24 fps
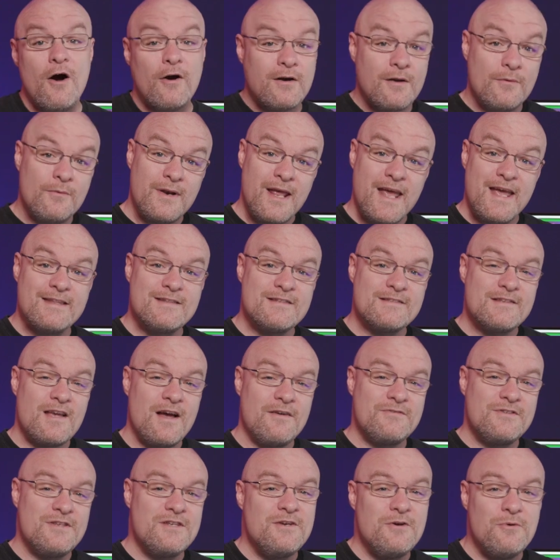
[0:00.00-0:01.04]
All right, I want to hand this
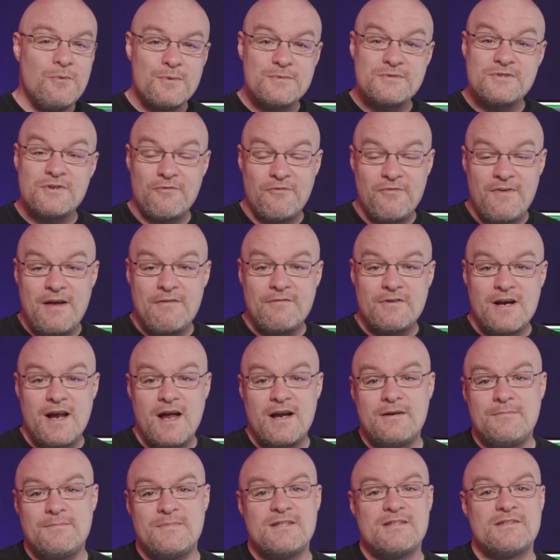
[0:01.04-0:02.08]
off to you. What was your favorite
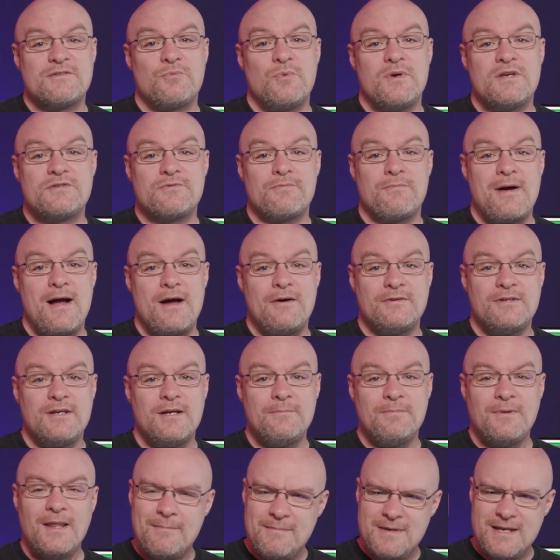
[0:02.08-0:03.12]
item in this week's roundup?